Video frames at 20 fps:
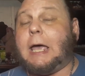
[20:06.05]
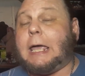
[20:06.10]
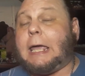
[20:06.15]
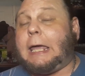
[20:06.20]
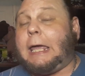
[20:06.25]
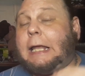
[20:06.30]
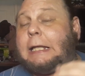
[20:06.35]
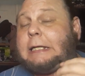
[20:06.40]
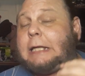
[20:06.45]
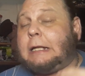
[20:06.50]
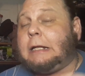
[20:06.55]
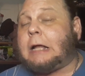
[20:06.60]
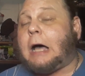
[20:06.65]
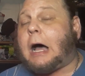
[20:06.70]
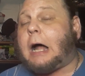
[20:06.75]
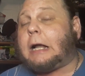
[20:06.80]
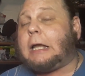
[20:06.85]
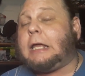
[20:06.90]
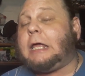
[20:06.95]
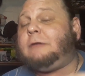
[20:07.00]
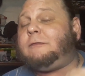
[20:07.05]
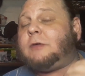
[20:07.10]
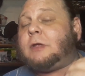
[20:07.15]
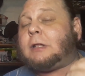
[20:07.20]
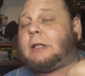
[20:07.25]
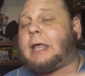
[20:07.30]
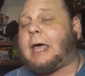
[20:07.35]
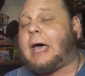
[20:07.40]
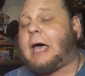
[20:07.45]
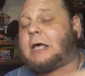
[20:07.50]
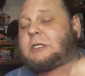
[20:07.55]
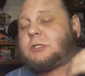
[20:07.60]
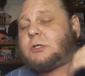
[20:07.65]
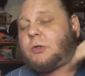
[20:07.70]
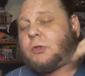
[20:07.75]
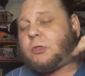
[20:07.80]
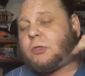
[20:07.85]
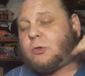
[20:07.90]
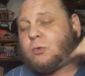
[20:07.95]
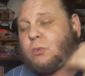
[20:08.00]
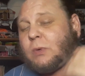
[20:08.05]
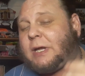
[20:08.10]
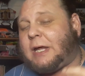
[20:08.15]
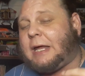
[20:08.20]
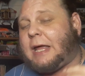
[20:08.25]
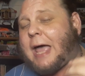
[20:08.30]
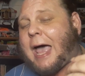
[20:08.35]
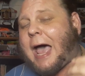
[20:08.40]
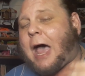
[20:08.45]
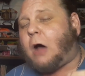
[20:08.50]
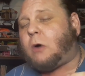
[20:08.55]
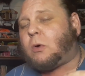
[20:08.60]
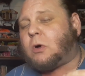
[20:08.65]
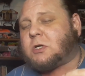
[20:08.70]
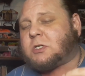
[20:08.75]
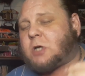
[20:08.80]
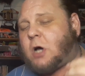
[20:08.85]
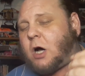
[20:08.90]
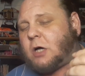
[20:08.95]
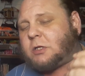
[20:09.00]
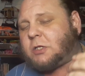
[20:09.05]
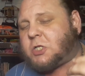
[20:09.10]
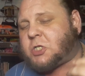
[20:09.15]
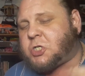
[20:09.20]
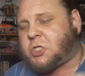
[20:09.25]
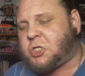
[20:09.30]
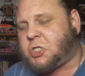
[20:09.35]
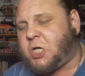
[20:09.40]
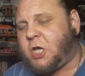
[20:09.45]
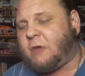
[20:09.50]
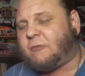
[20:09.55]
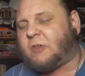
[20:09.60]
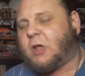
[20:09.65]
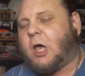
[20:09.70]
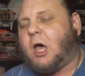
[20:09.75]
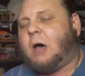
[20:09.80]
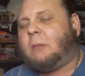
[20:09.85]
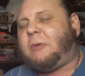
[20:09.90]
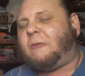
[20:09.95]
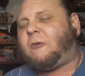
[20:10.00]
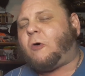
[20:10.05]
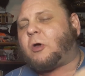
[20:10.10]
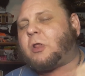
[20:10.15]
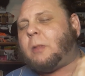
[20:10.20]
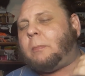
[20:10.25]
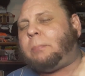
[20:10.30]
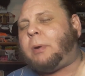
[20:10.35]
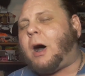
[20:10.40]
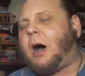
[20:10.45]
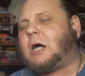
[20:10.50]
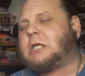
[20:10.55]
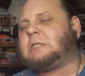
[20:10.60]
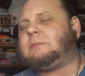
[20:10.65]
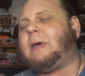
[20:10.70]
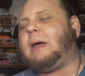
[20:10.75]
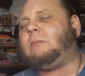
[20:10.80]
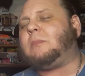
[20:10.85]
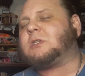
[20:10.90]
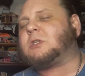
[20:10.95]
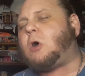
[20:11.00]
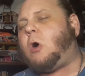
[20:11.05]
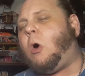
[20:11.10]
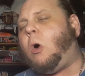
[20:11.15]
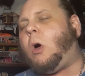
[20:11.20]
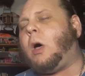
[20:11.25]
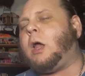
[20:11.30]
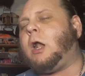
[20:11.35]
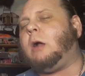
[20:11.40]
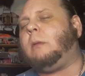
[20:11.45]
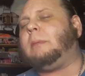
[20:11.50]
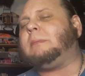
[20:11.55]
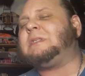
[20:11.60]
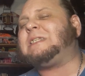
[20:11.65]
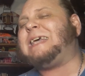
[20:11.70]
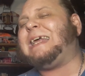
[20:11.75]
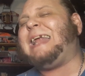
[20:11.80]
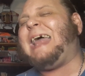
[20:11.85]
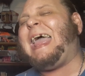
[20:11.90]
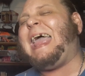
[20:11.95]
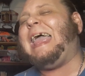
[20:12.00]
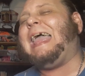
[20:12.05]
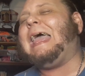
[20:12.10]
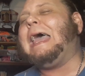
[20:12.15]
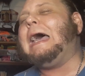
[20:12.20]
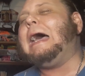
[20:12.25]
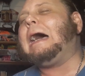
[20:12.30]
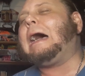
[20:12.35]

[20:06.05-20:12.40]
He did not even last 3 hours on the shift before the boss man was calling up and saying, hey,